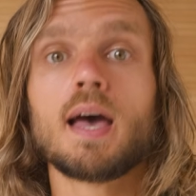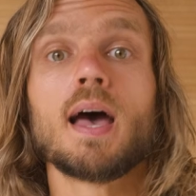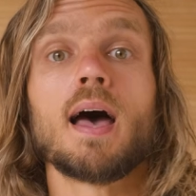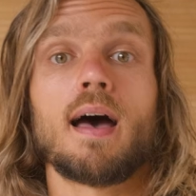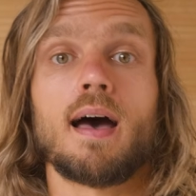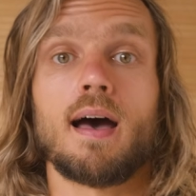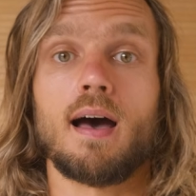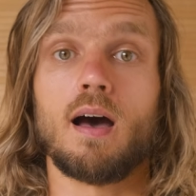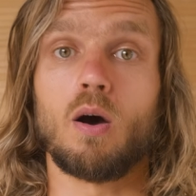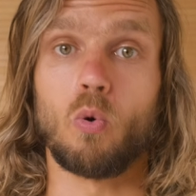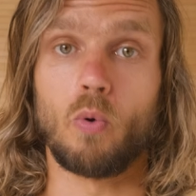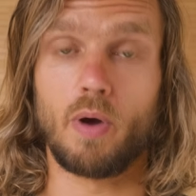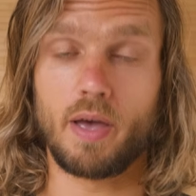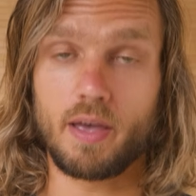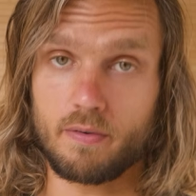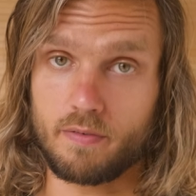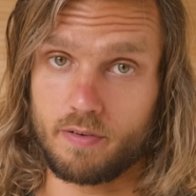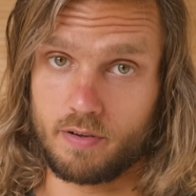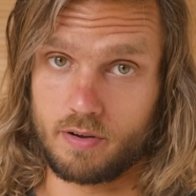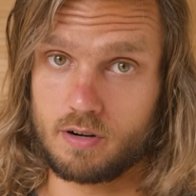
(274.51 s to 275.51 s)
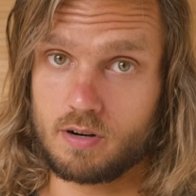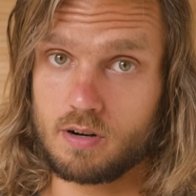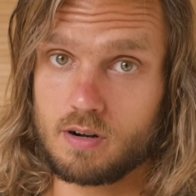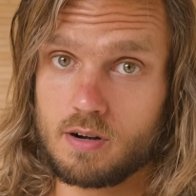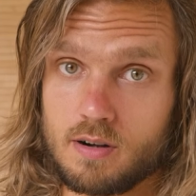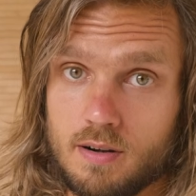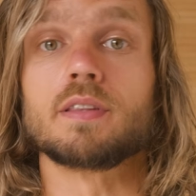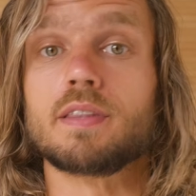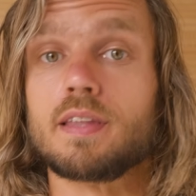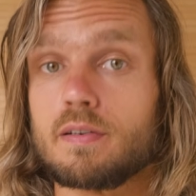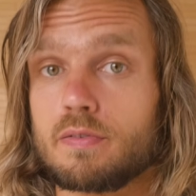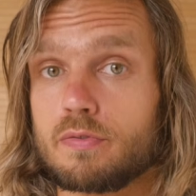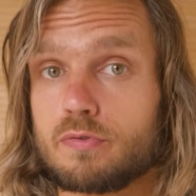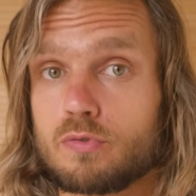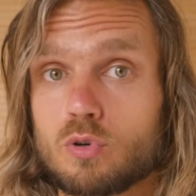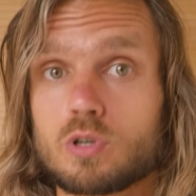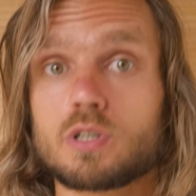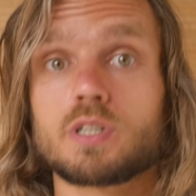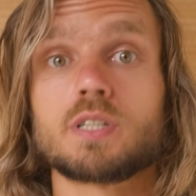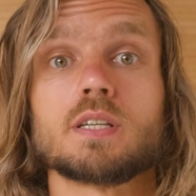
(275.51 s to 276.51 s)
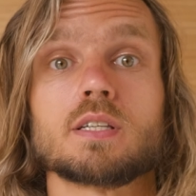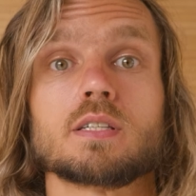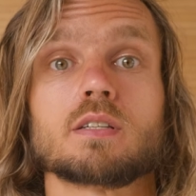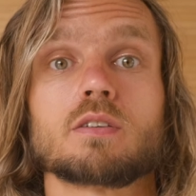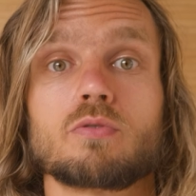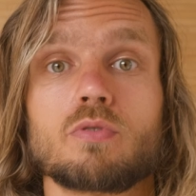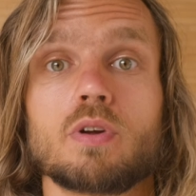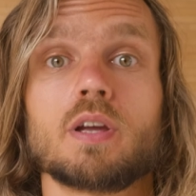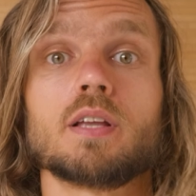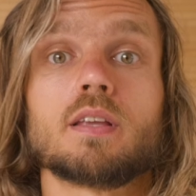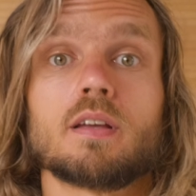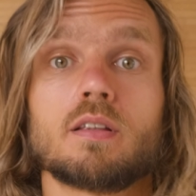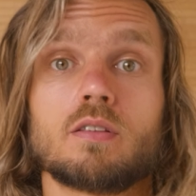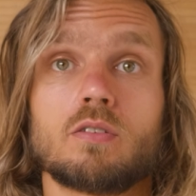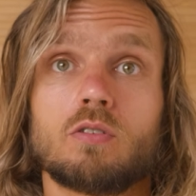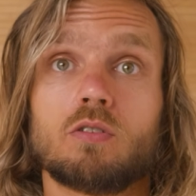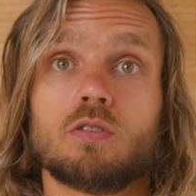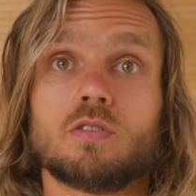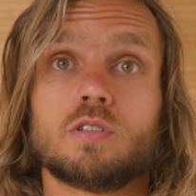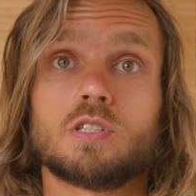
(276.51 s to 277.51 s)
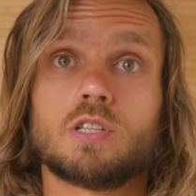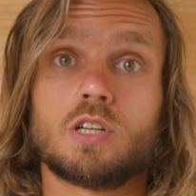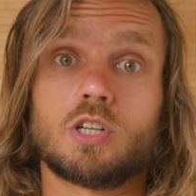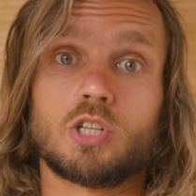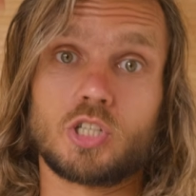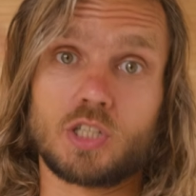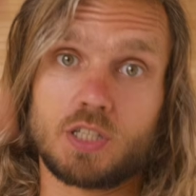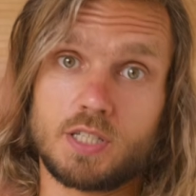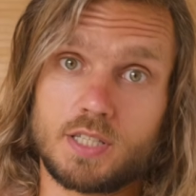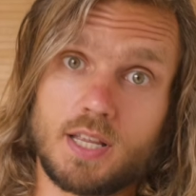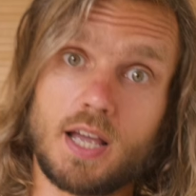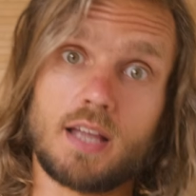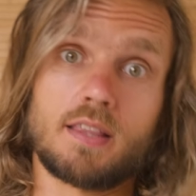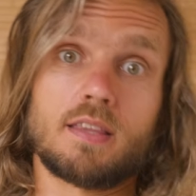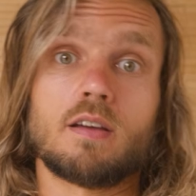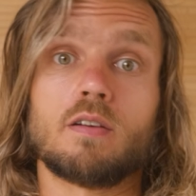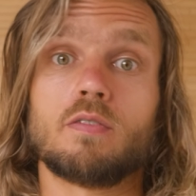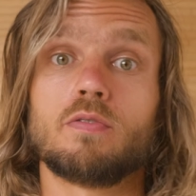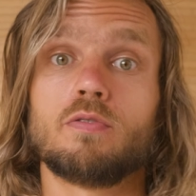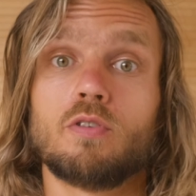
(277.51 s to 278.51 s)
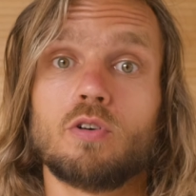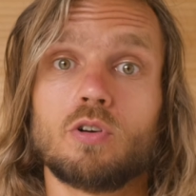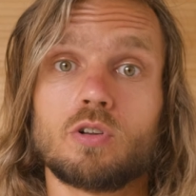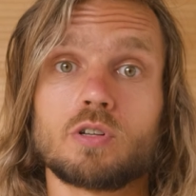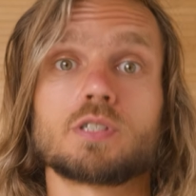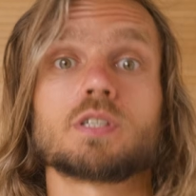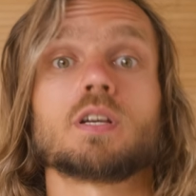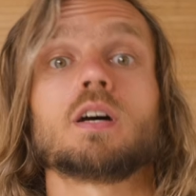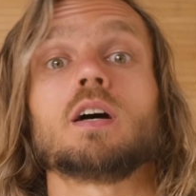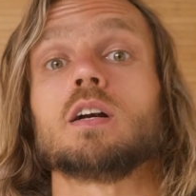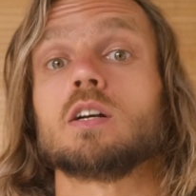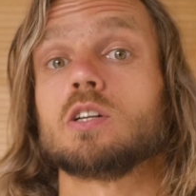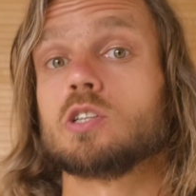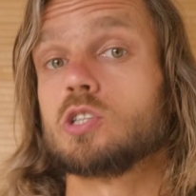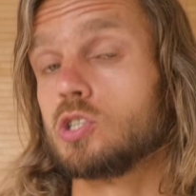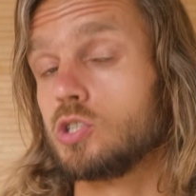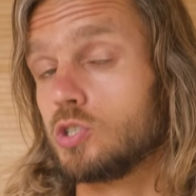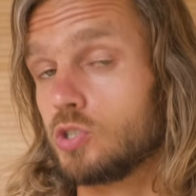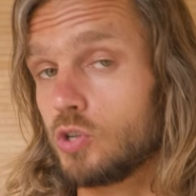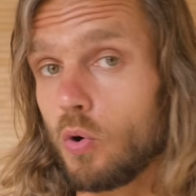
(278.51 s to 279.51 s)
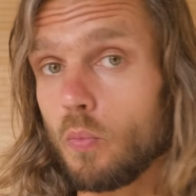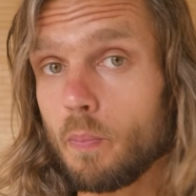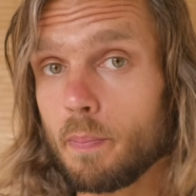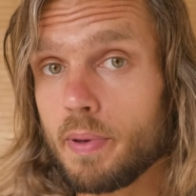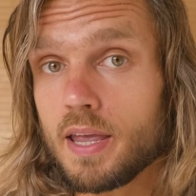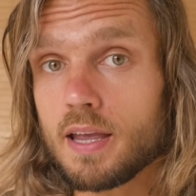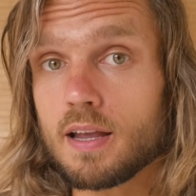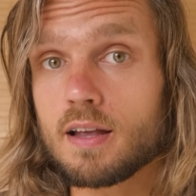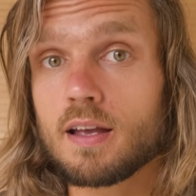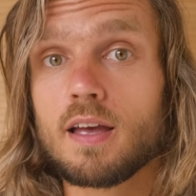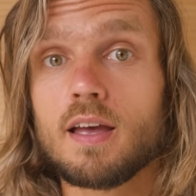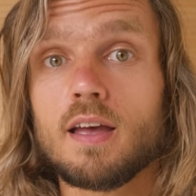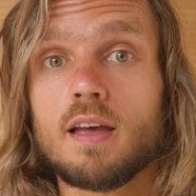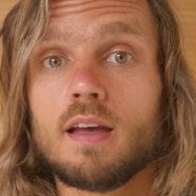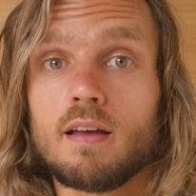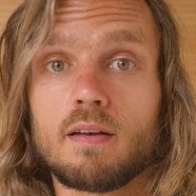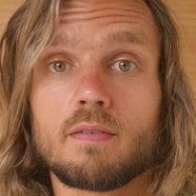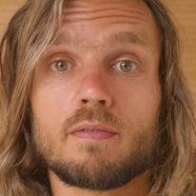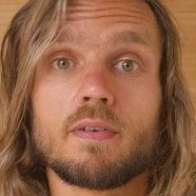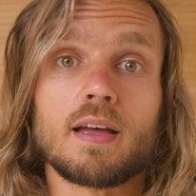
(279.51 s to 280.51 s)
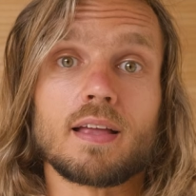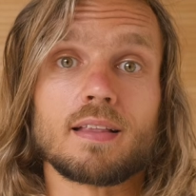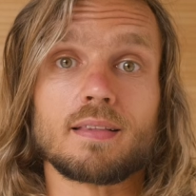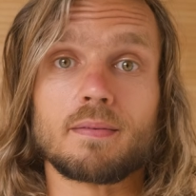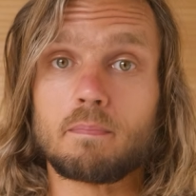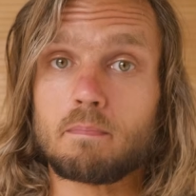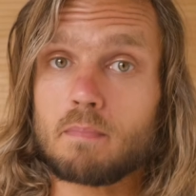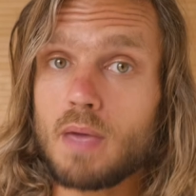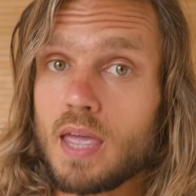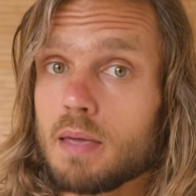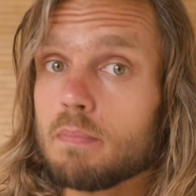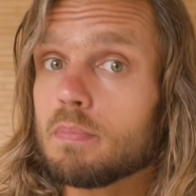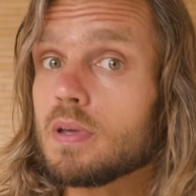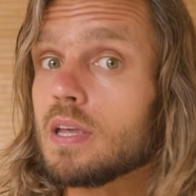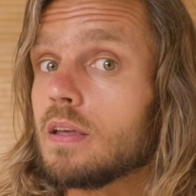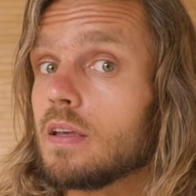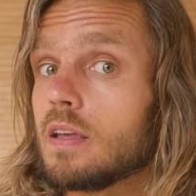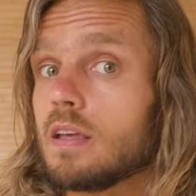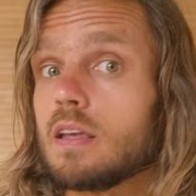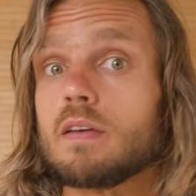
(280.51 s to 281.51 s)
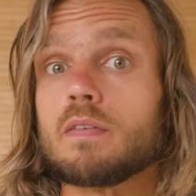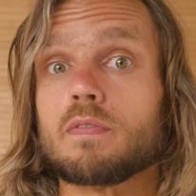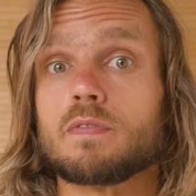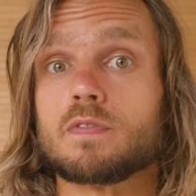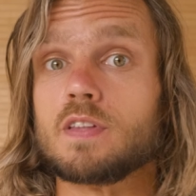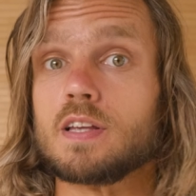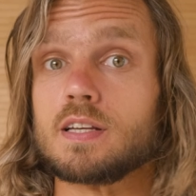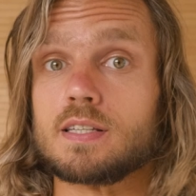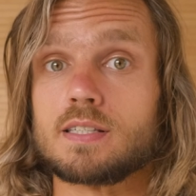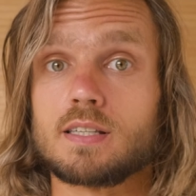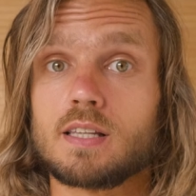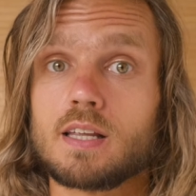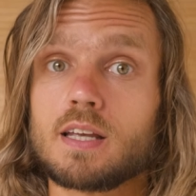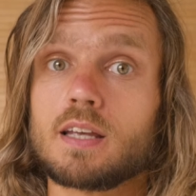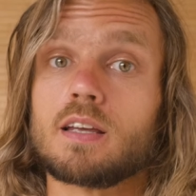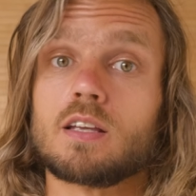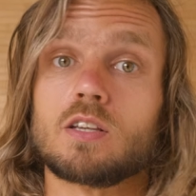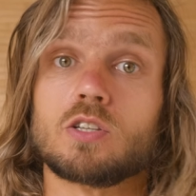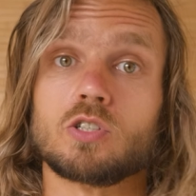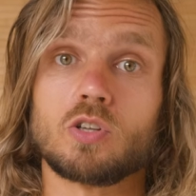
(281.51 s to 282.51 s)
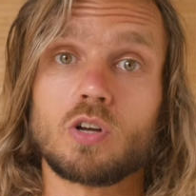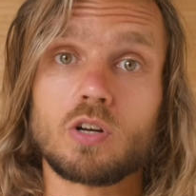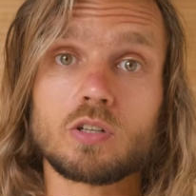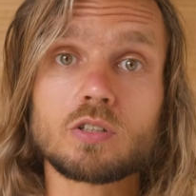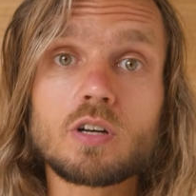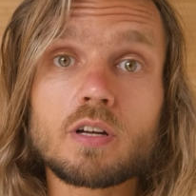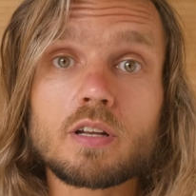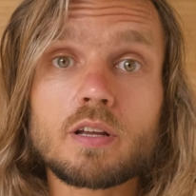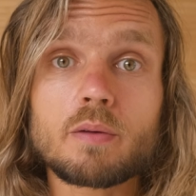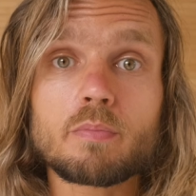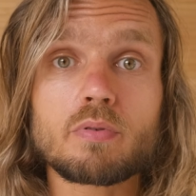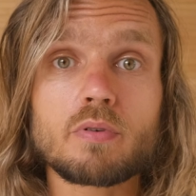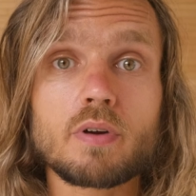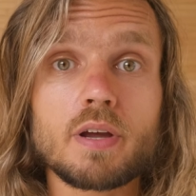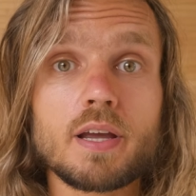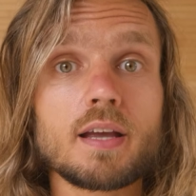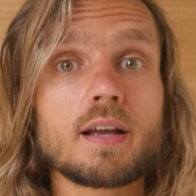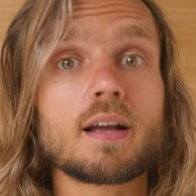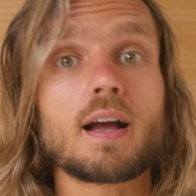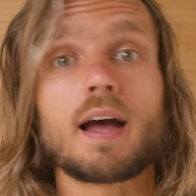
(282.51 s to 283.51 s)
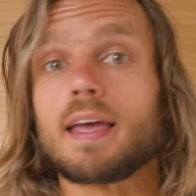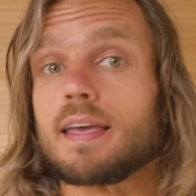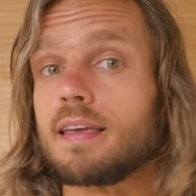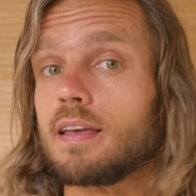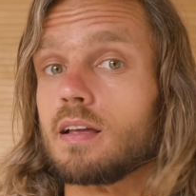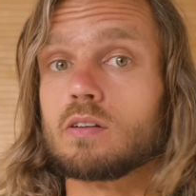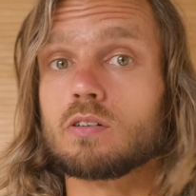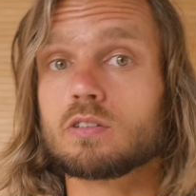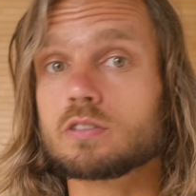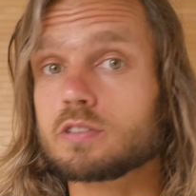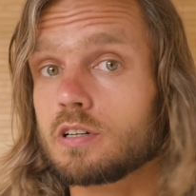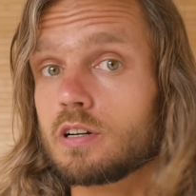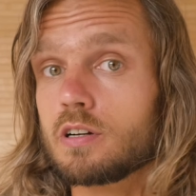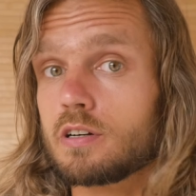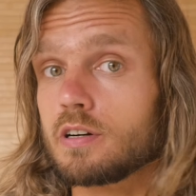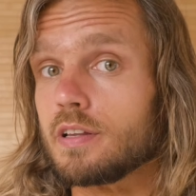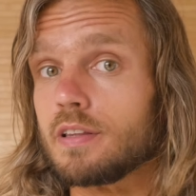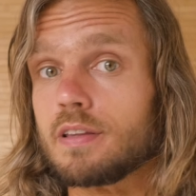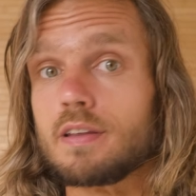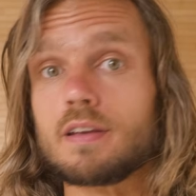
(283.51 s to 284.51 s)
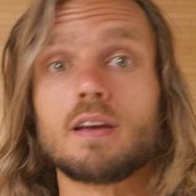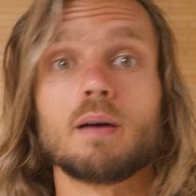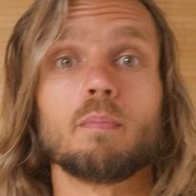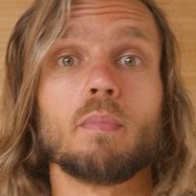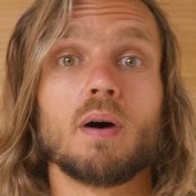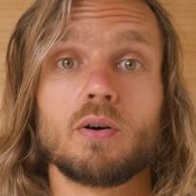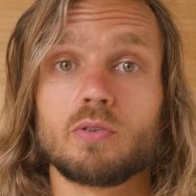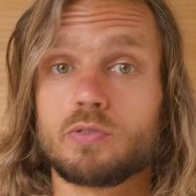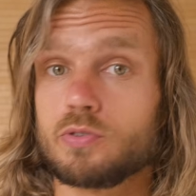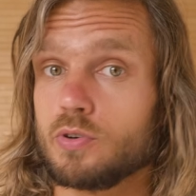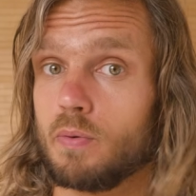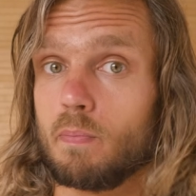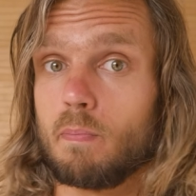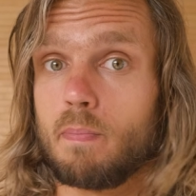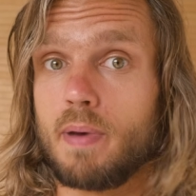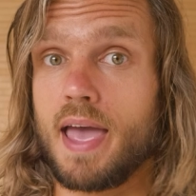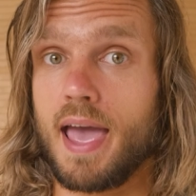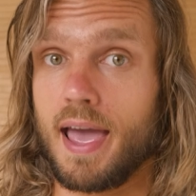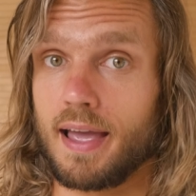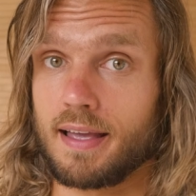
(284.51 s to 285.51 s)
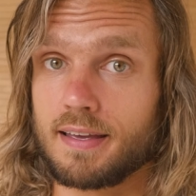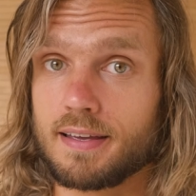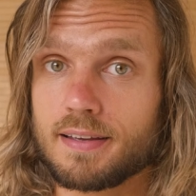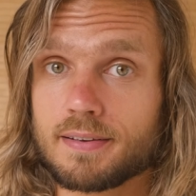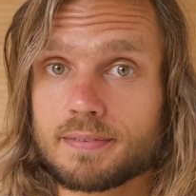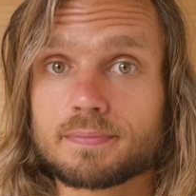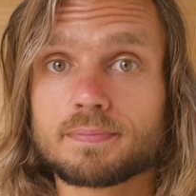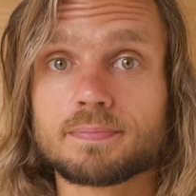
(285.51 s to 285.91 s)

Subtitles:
However, the forces created on such static falls are so big that maybe if the sling is not gonna break, I cannot guarantee about your back.